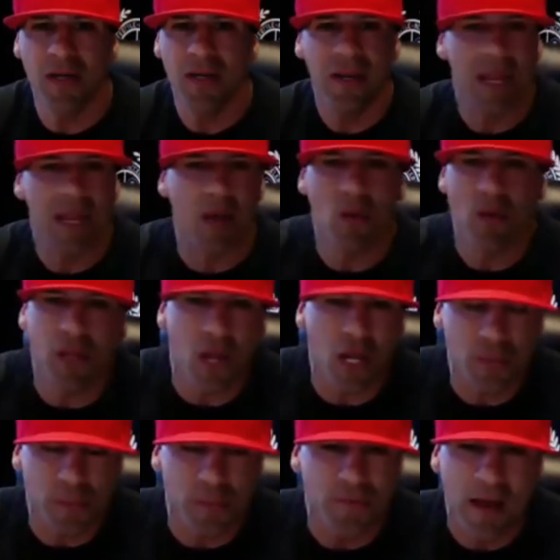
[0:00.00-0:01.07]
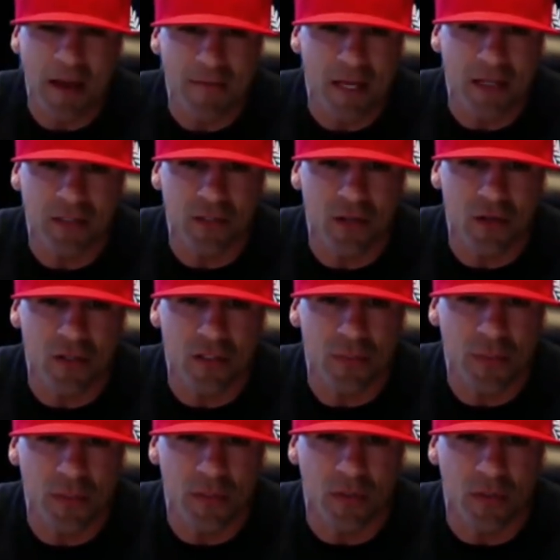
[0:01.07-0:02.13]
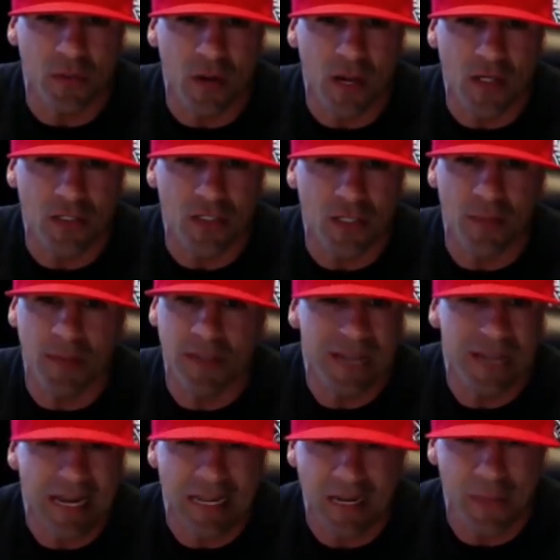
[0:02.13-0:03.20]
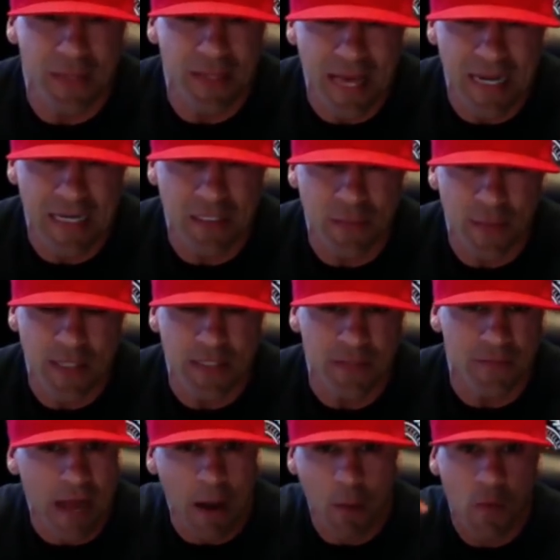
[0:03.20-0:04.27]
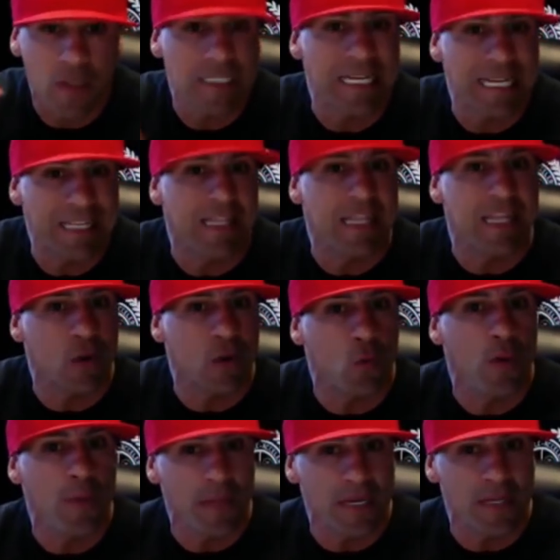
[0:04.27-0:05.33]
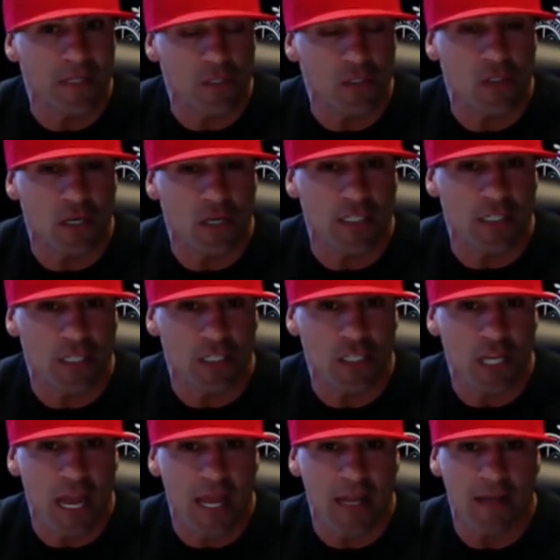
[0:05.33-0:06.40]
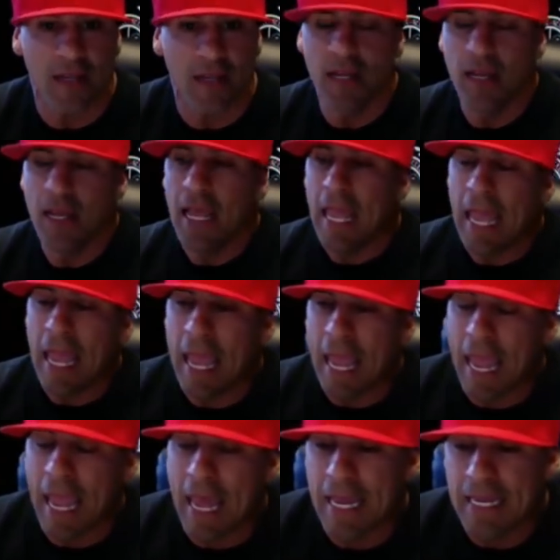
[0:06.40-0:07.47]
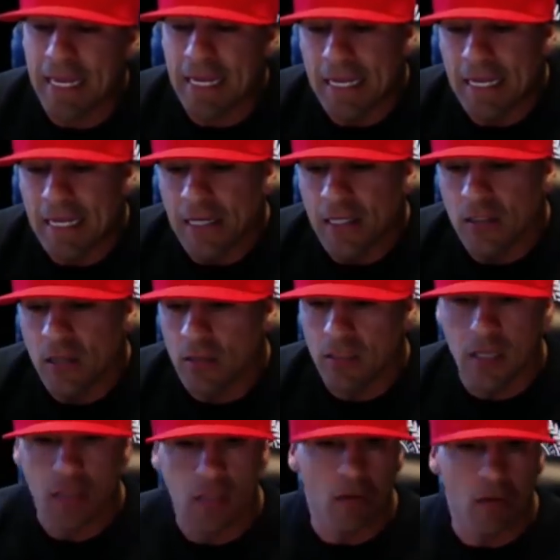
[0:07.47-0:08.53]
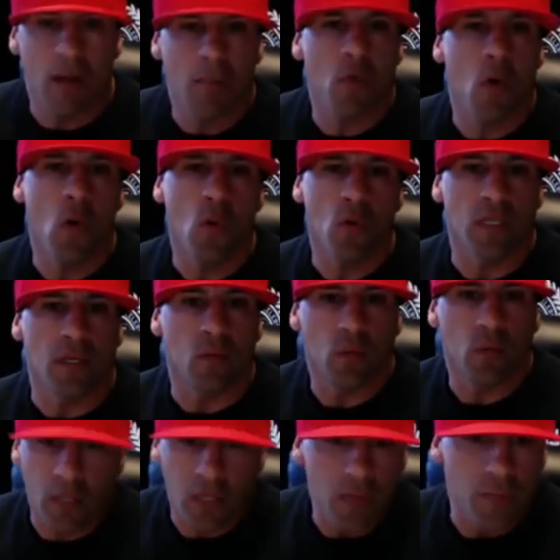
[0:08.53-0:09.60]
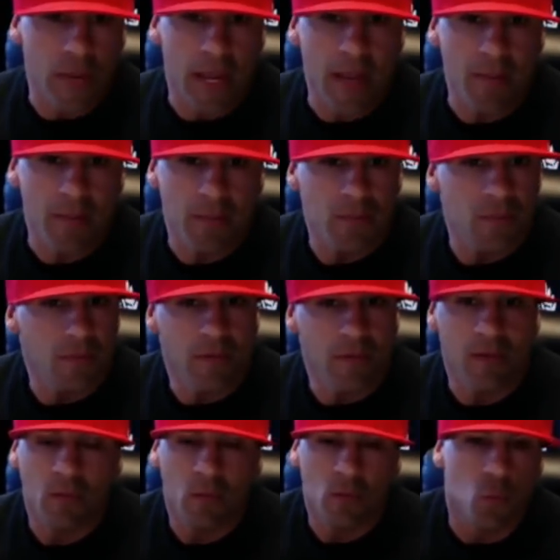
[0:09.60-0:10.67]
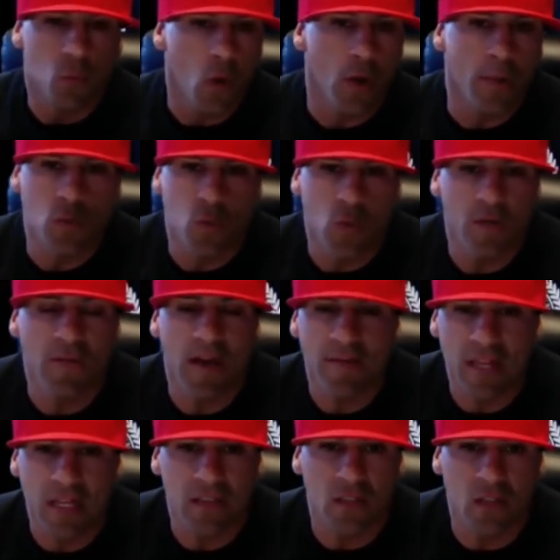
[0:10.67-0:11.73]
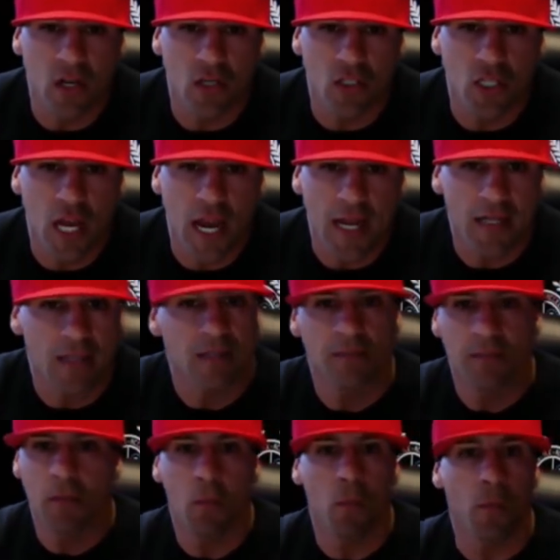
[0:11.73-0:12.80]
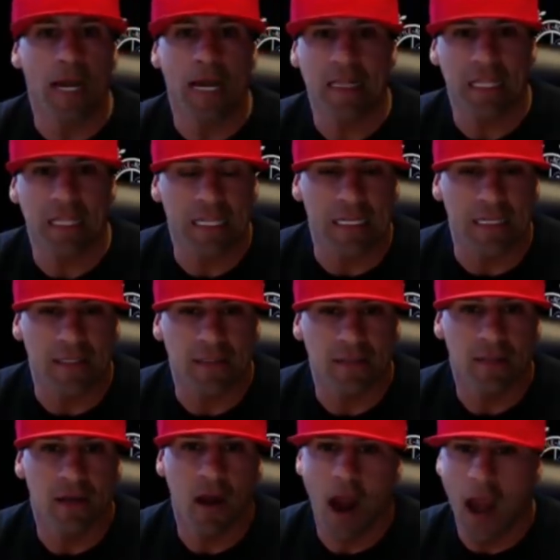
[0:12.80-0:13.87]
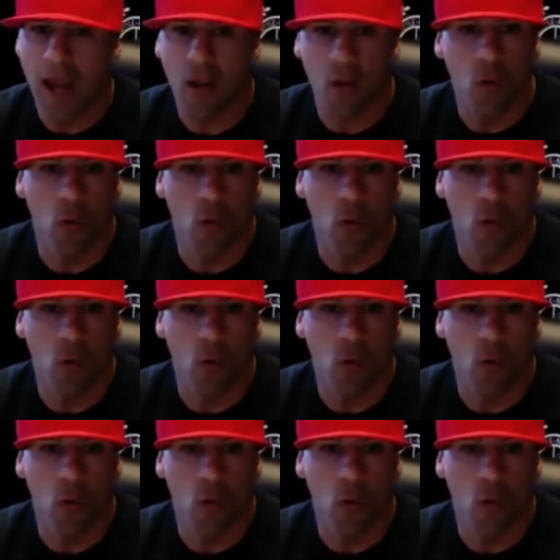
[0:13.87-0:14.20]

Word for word: It only cost me five thousand dollars to build the garage gym. It's not going to be that expensive. I wasn't in the equipment industry just yet." Yeah. And so I was like, "Dude, I'm golden. We're good, babe." wrote him a $25,000 check. We got the lease. All right, cool. How big,